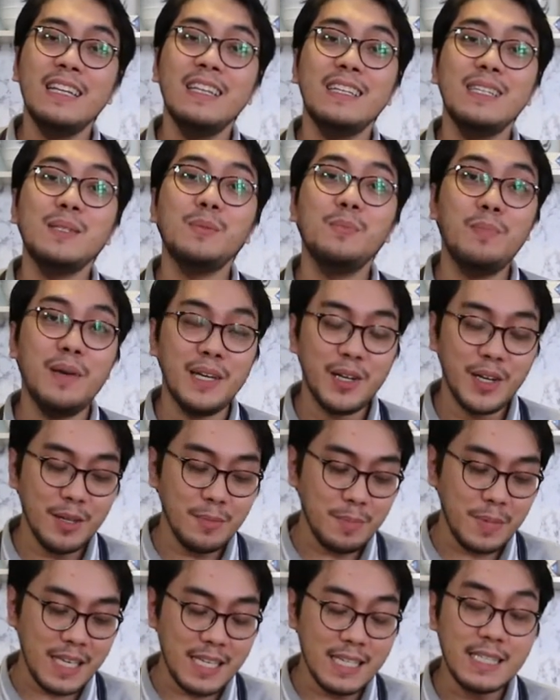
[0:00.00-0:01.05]
This
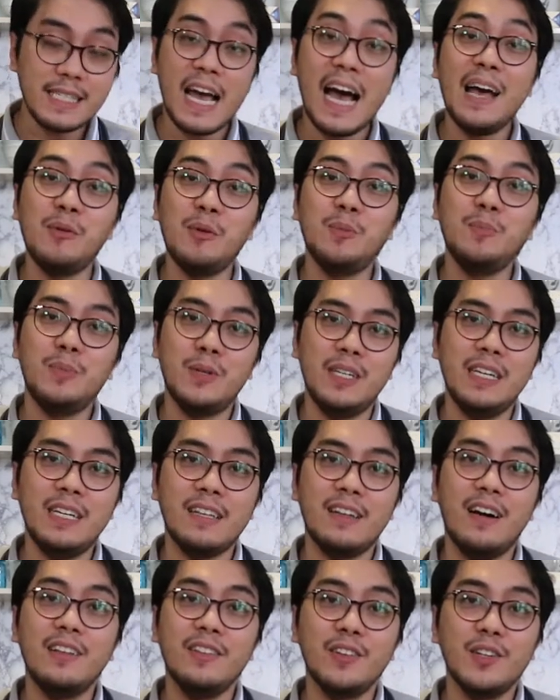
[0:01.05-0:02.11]
bigger piece, I will put
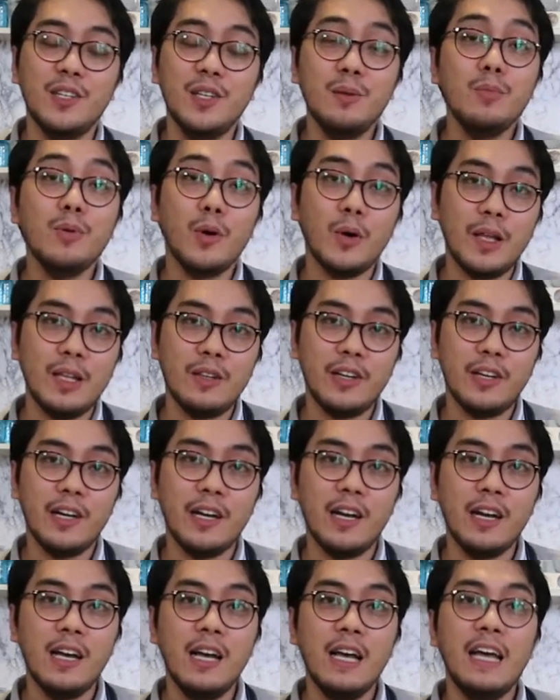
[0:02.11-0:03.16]
it under the
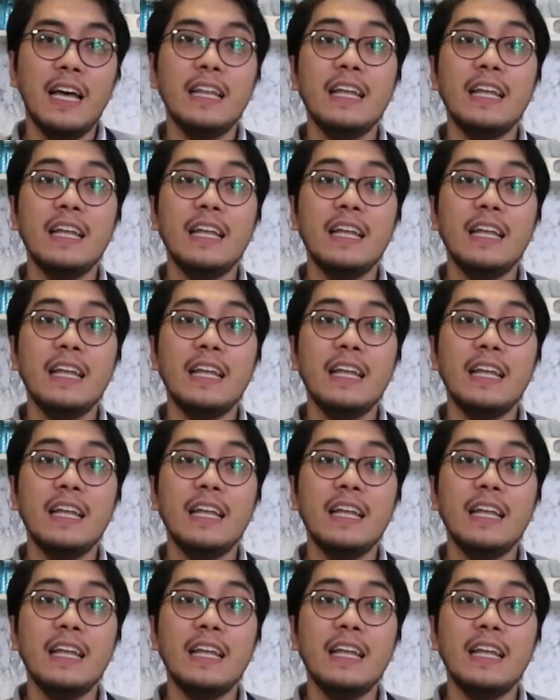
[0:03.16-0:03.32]
broiler.